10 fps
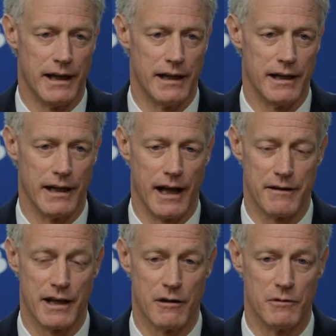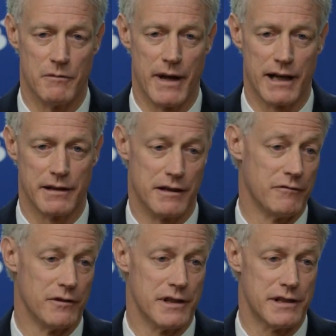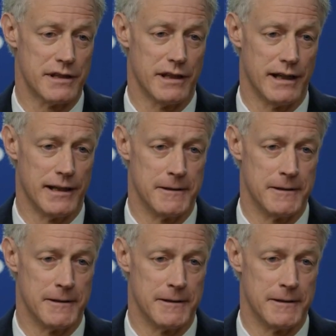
And I think it will make a difference,